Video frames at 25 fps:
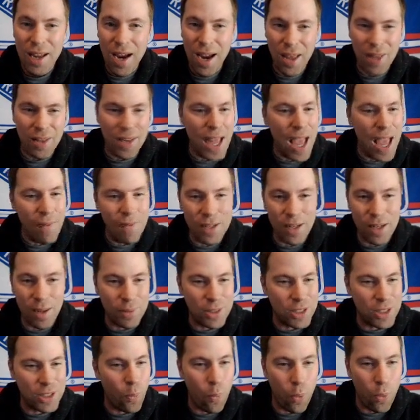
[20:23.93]
and then having to,
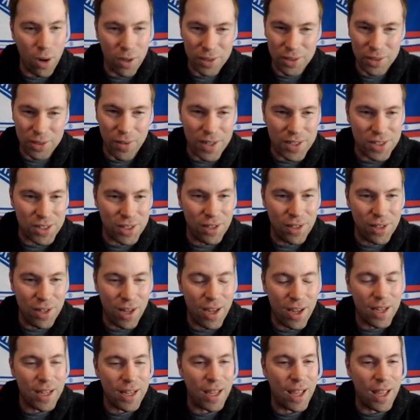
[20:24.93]
to work the rest of the
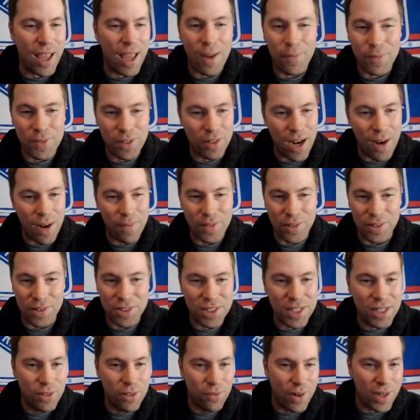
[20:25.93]
night after after
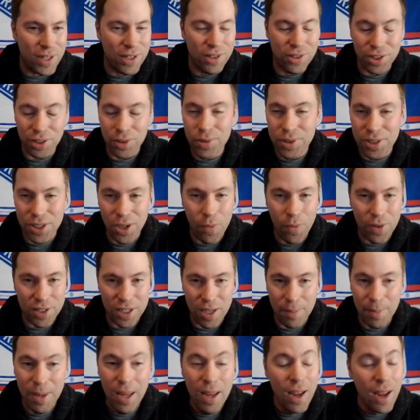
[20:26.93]
seeing the Rangers lose in
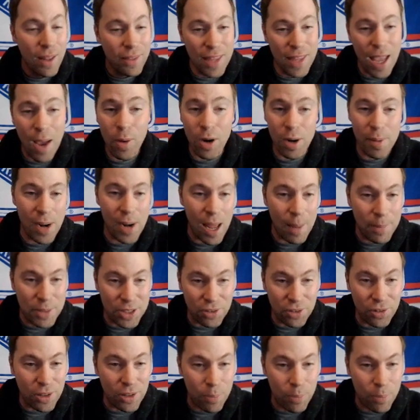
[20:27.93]
overtime, that would have been
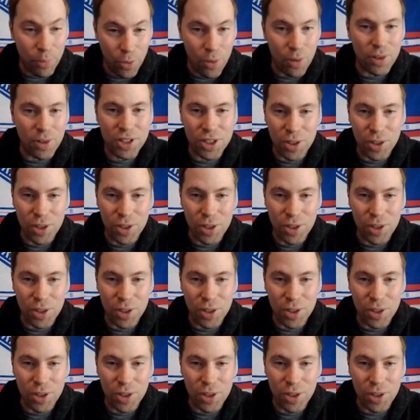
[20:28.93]
absolutely brutal.